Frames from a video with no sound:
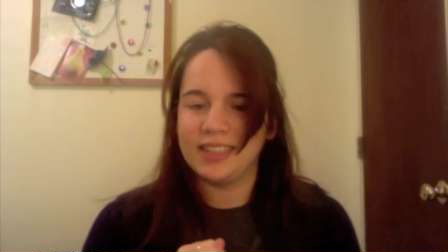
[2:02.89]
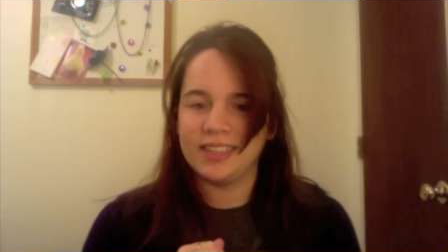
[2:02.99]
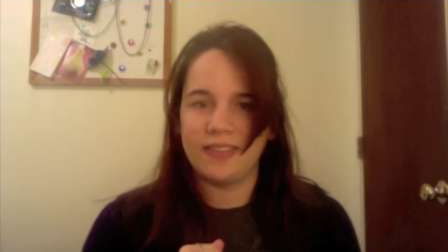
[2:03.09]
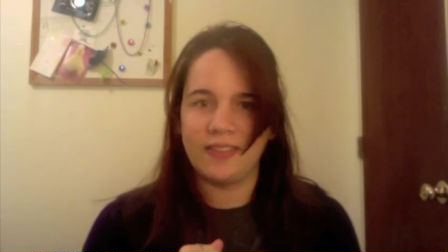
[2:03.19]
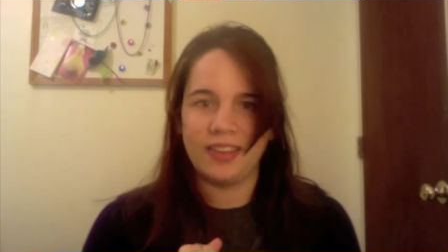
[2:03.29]

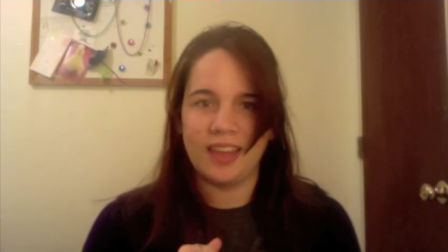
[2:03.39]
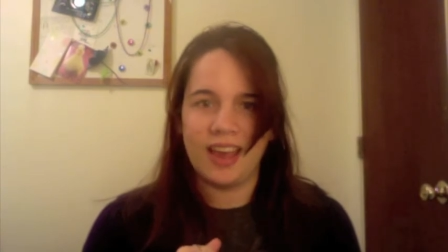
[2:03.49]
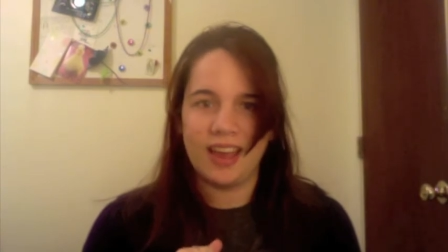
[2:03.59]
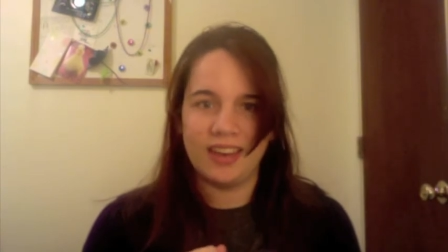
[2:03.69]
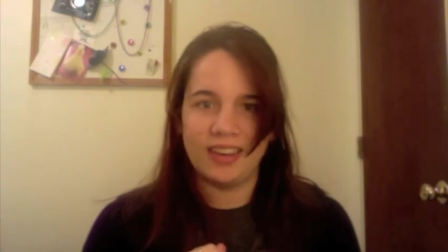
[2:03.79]
stuff like
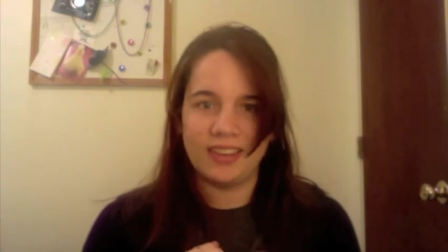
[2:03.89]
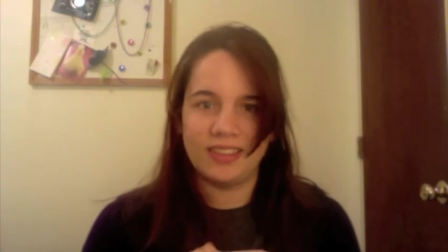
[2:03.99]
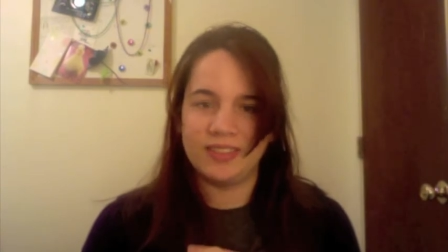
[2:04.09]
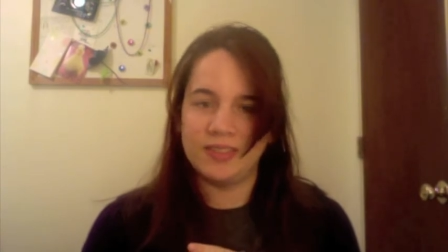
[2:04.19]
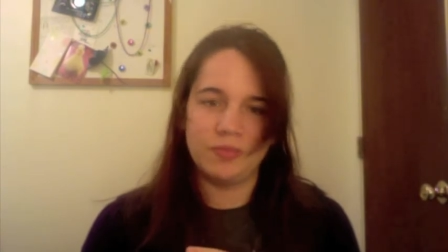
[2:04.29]
that,
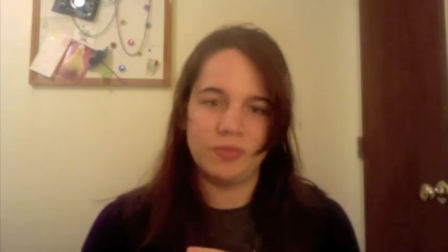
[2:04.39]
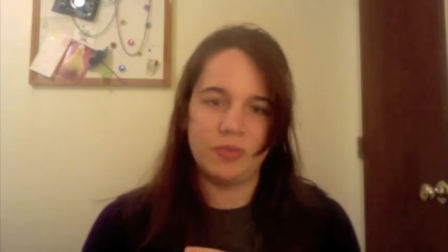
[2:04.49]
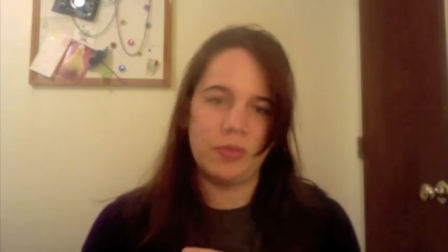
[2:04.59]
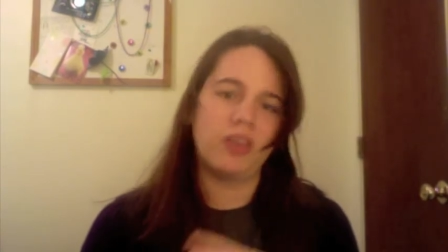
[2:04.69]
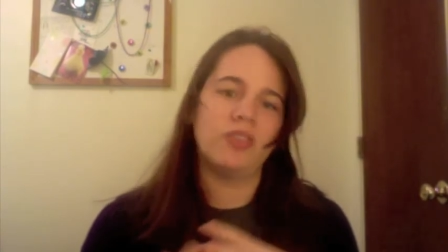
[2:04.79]
and
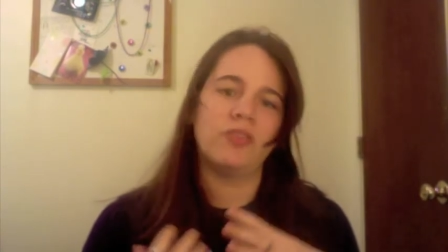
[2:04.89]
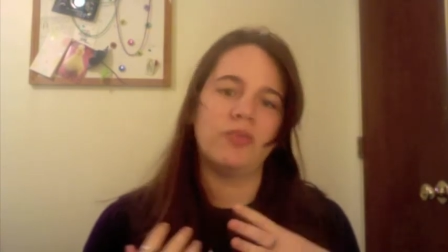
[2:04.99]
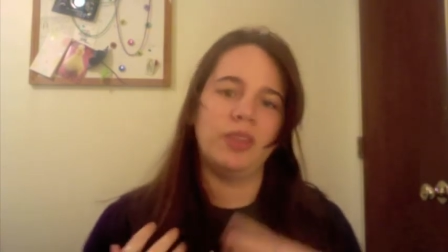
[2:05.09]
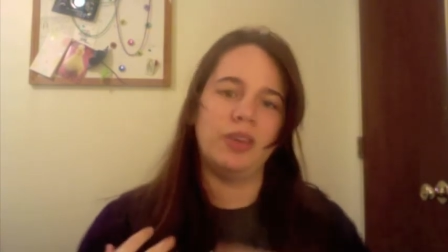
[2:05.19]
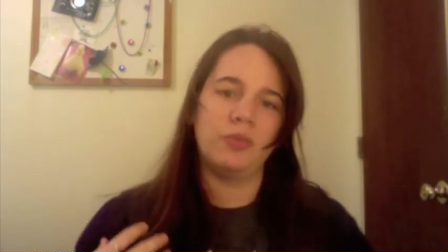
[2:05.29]
part of
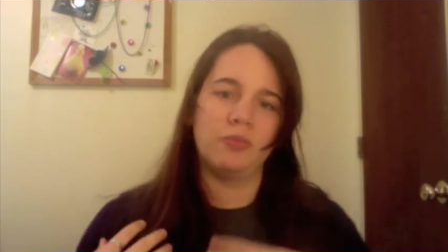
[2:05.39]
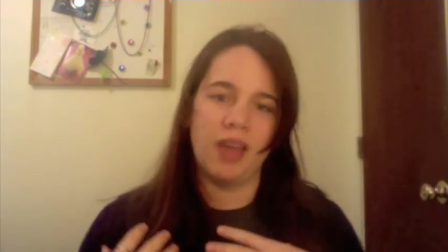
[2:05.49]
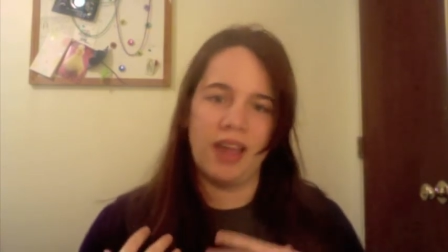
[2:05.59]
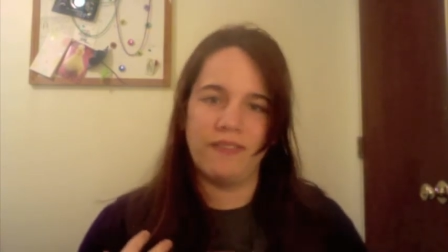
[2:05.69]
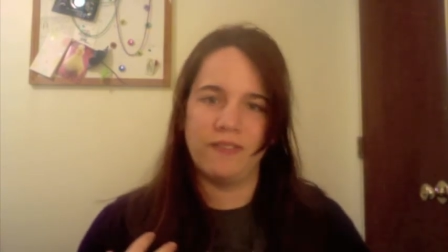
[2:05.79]
me
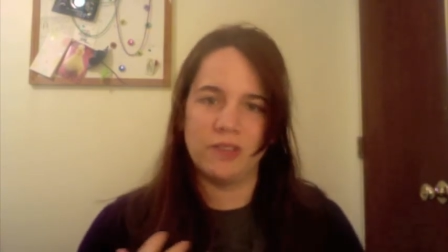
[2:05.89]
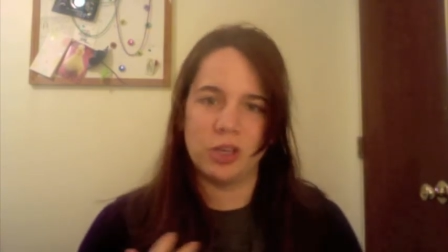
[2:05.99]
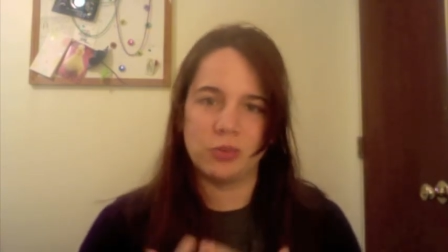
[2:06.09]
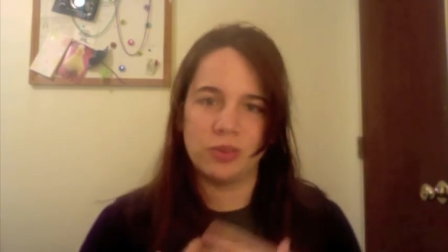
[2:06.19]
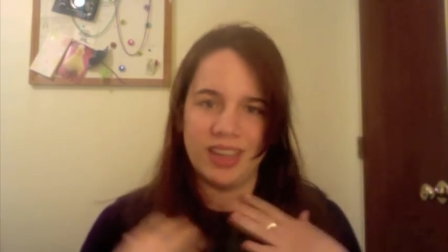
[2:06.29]
have
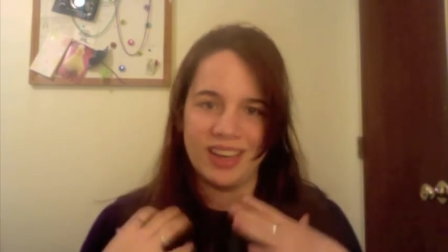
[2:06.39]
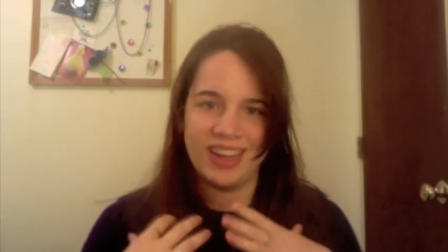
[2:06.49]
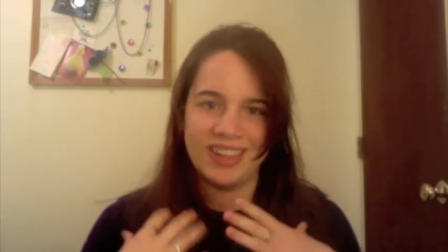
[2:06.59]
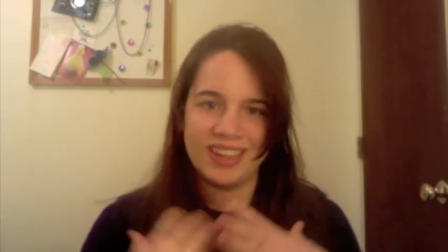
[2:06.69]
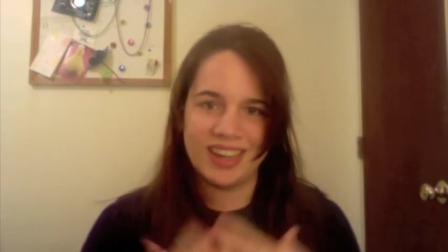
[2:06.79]
this really
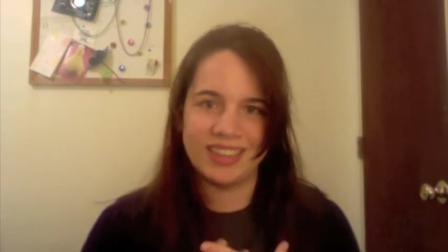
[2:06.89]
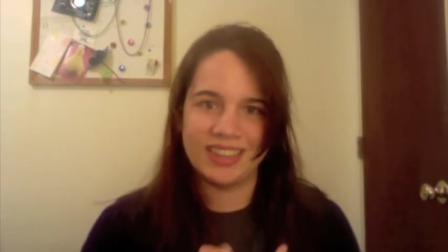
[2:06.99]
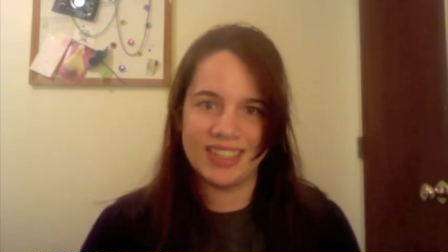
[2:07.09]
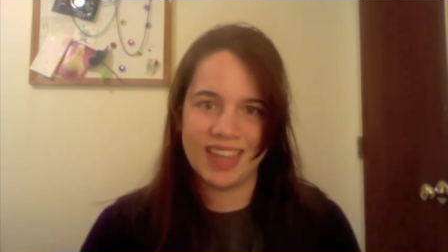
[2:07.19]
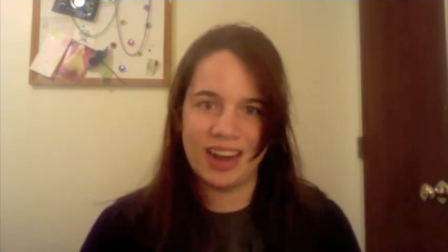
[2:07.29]
innate
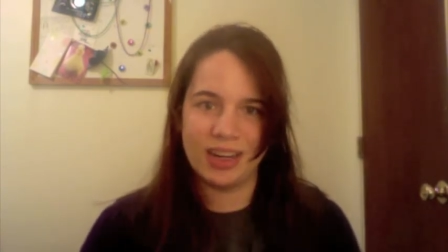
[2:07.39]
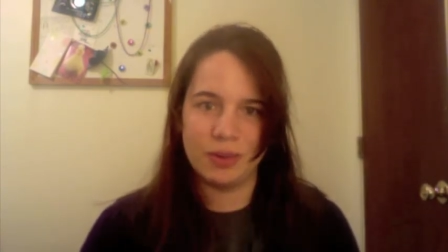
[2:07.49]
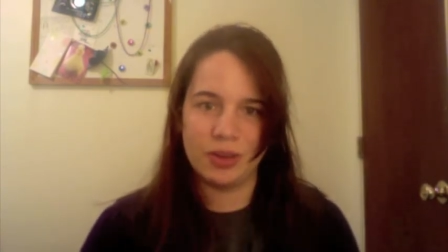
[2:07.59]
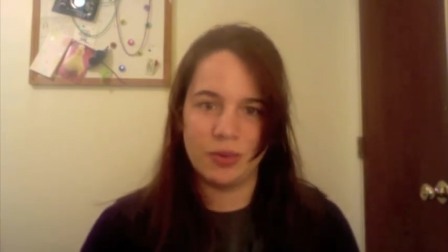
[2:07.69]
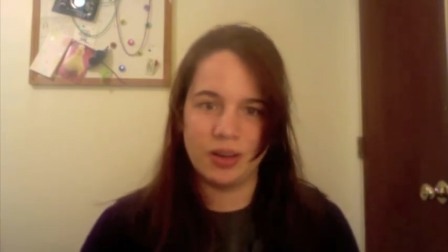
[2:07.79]
desire to
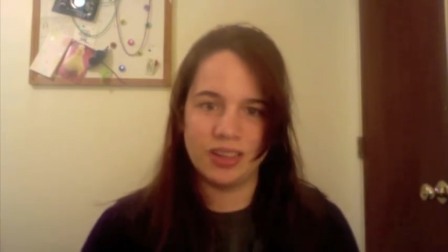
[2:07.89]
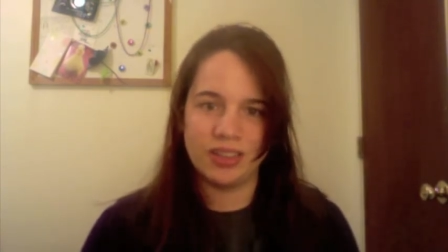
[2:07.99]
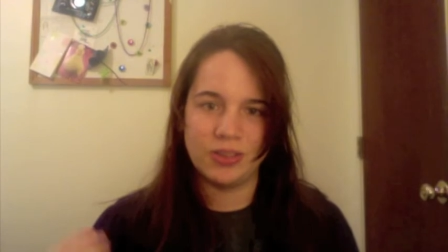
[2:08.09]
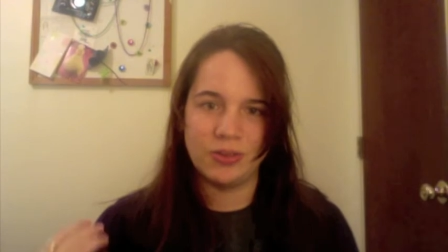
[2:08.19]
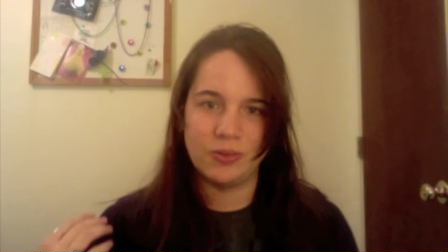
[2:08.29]
be the one
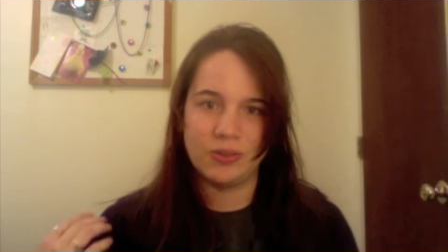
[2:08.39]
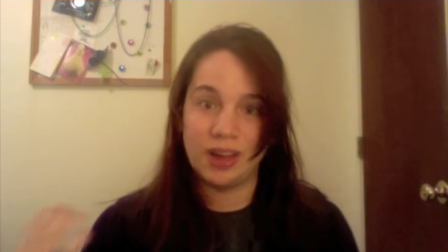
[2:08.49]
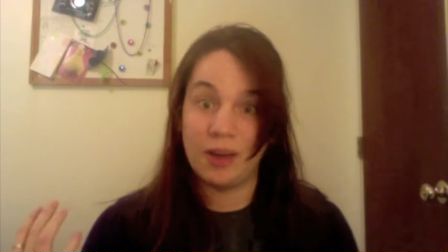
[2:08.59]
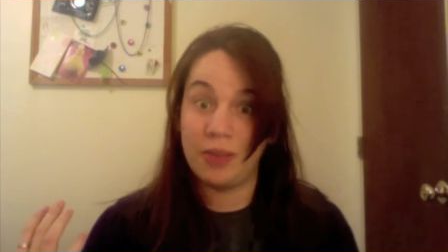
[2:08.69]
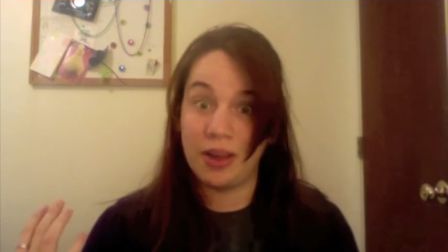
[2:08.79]
to
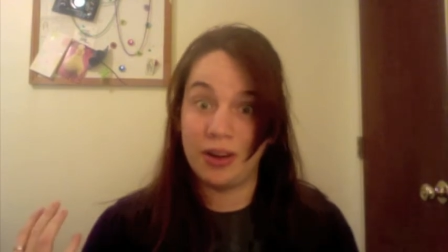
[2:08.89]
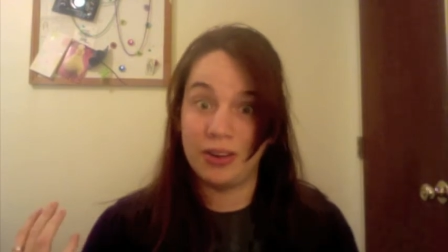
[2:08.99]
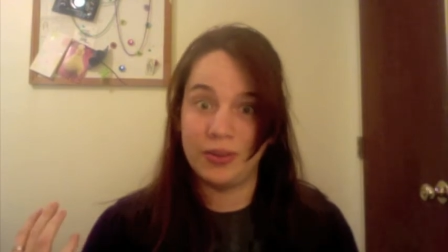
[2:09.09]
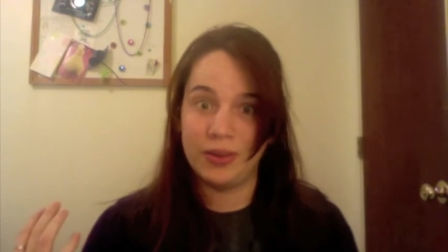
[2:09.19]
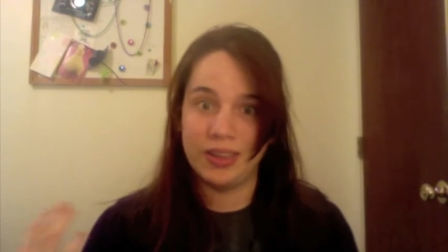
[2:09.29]
stop that
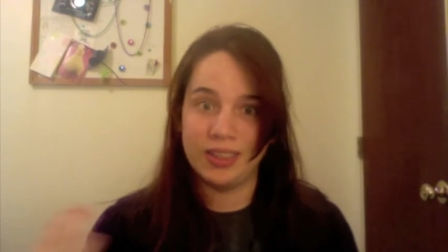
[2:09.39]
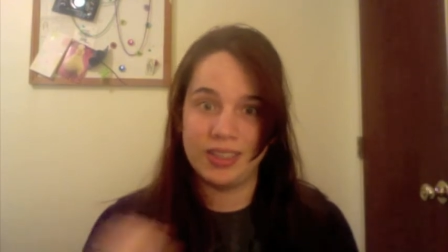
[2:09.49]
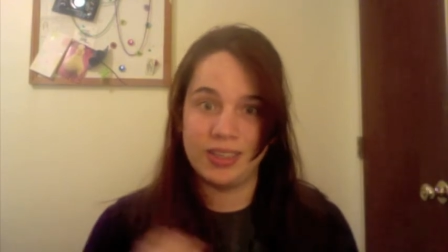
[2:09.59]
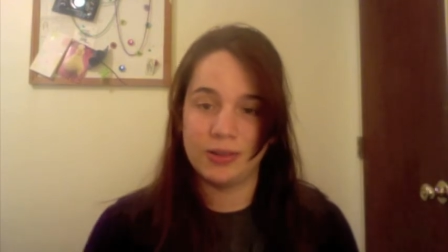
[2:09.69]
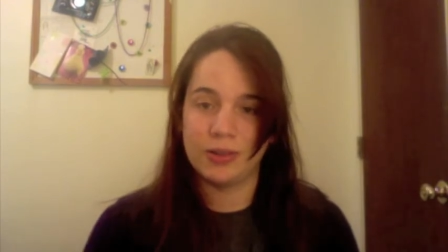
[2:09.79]
arguing and
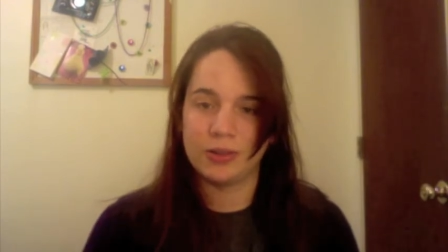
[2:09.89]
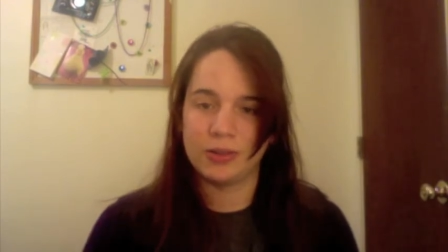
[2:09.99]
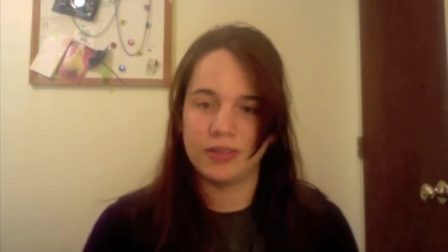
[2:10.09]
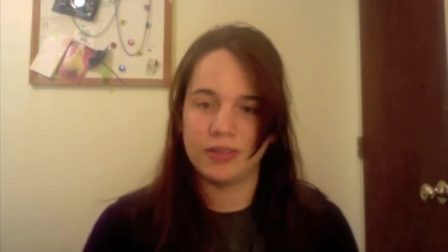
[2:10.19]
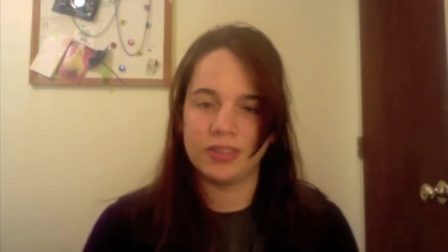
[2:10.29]
to heal those
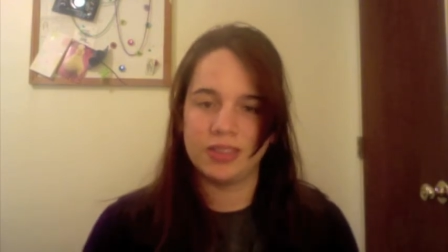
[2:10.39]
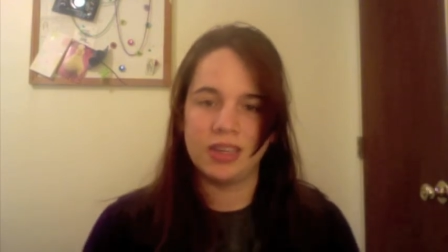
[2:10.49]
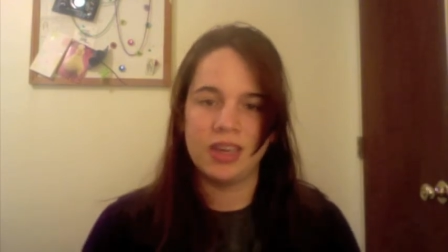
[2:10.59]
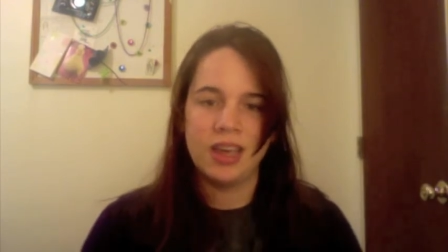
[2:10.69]
rifts